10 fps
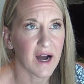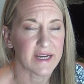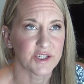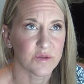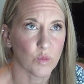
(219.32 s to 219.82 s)

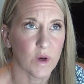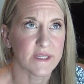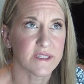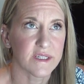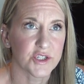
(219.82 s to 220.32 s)
I just
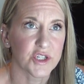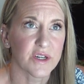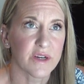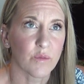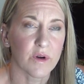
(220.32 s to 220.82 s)
want such
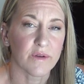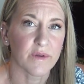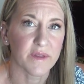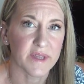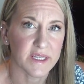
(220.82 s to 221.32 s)
good and
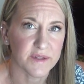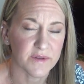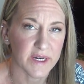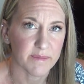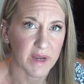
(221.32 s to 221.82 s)
wonderful things
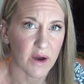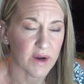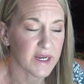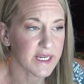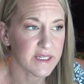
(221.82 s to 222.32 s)
for him now,
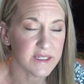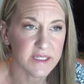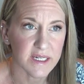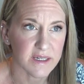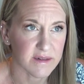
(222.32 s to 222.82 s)
and I
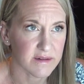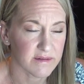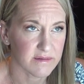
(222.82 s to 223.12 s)
didn't